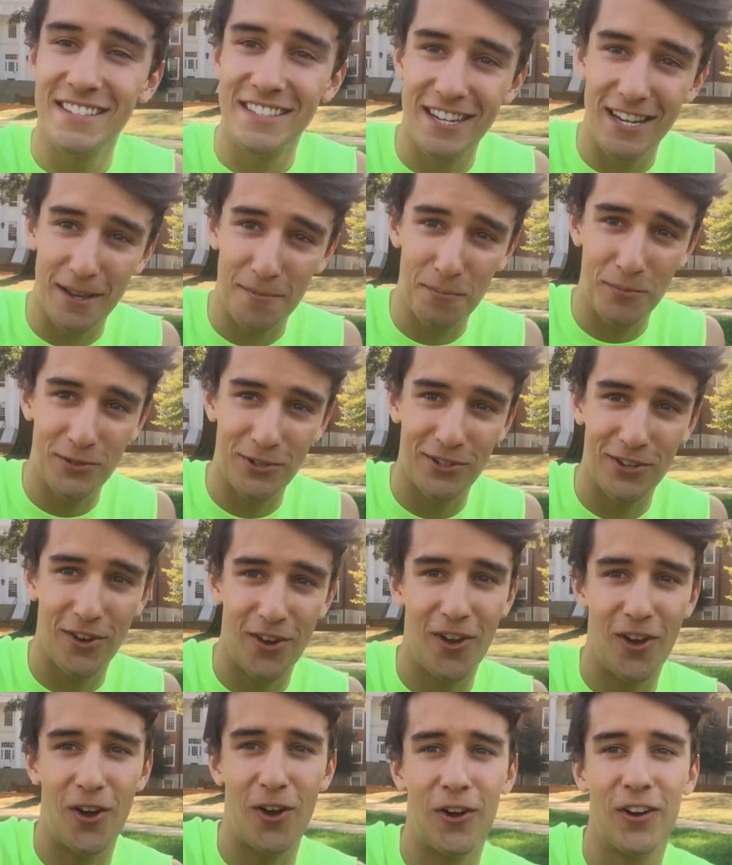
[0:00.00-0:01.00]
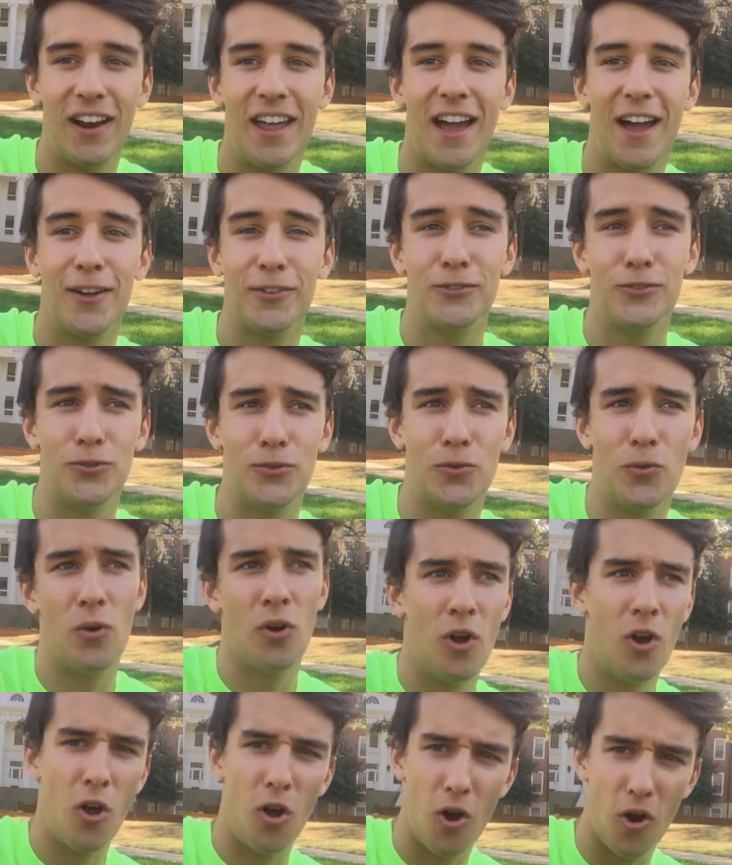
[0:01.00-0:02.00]
tips on how to
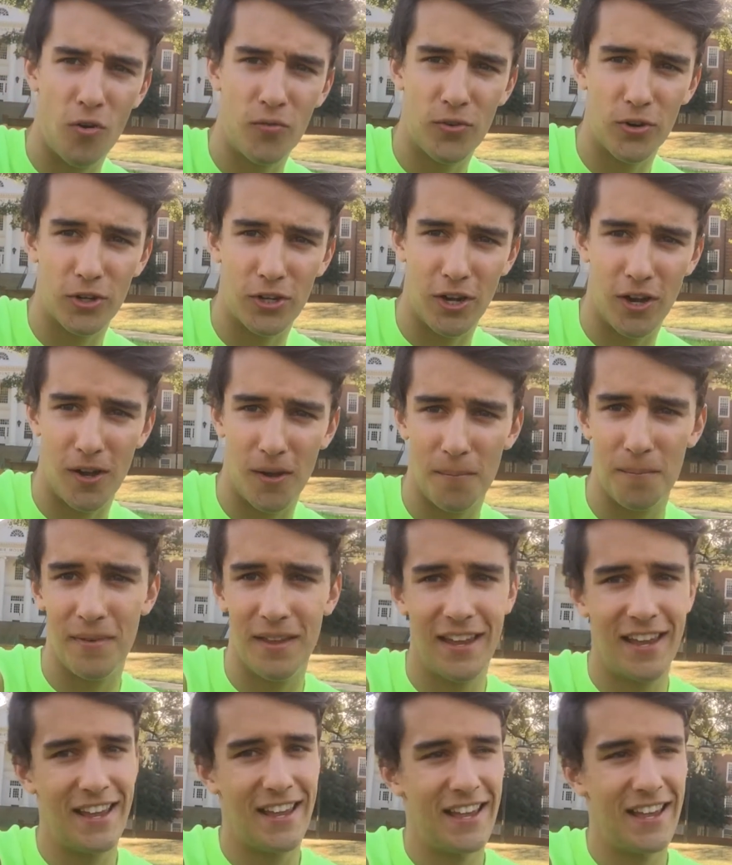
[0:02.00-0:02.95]
overcome,